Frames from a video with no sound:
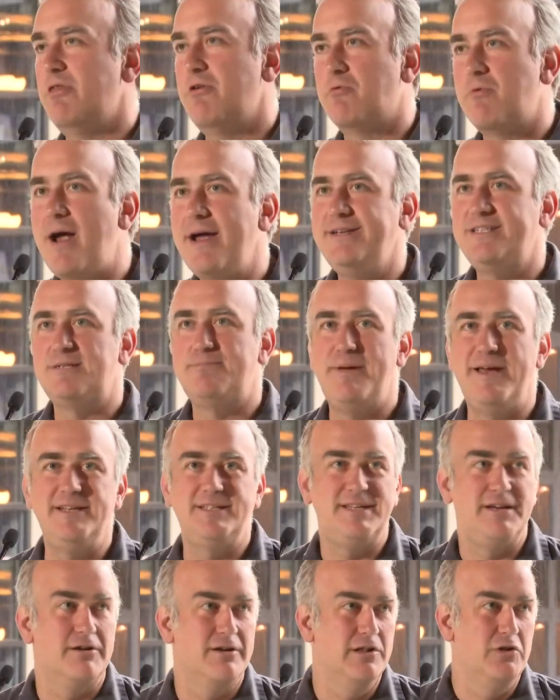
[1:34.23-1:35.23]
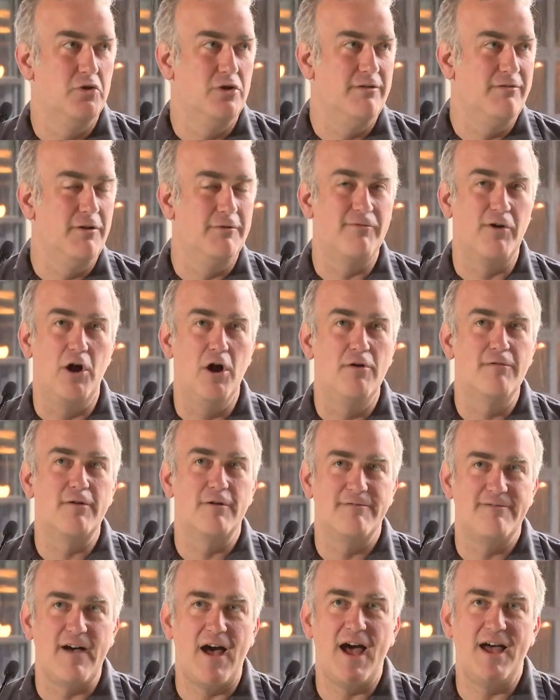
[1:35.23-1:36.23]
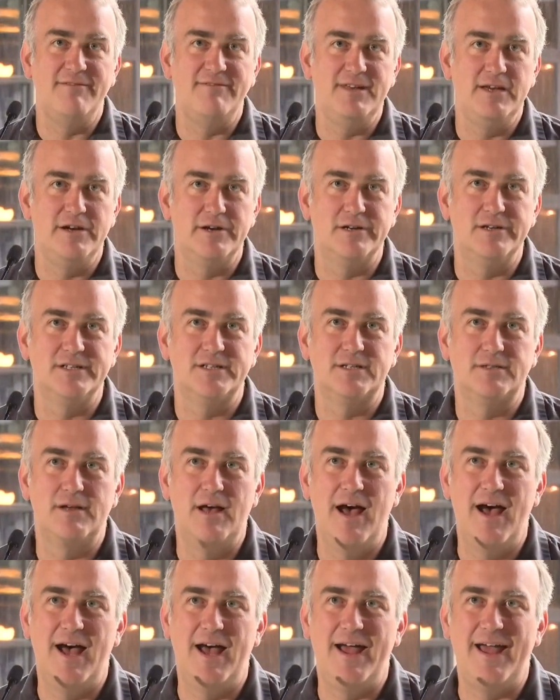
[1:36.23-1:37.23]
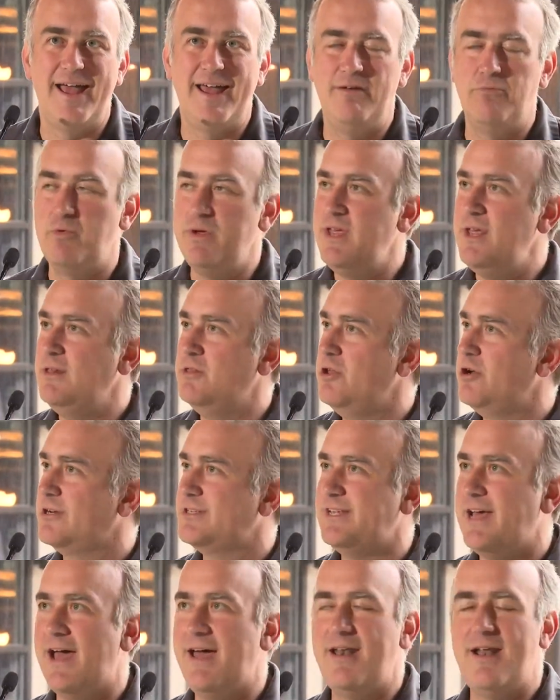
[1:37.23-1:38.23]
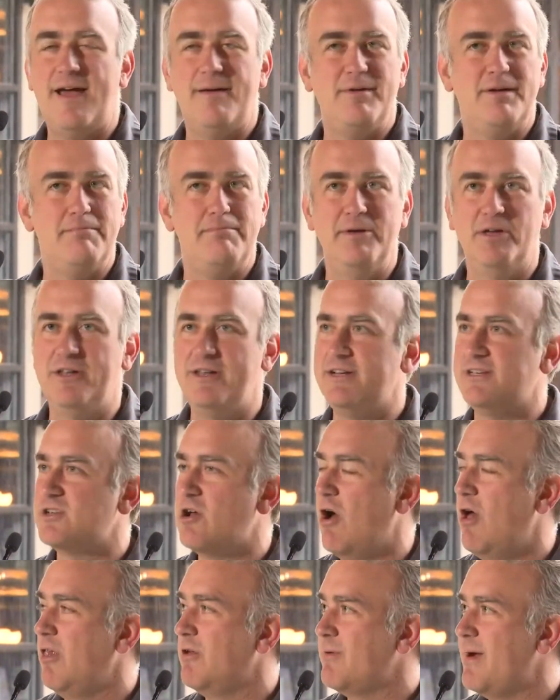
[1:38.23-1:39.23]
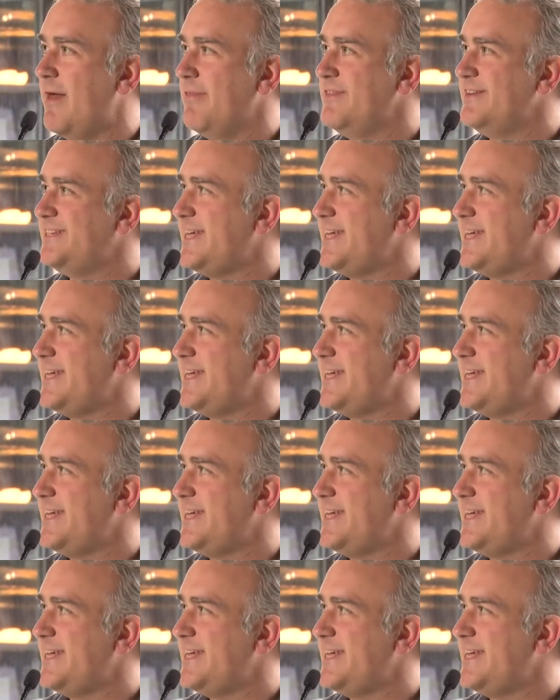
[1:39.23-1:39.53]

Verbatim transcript: the right space here in Louisville for over five years, uh, and we looked at, I mean, buildings all around the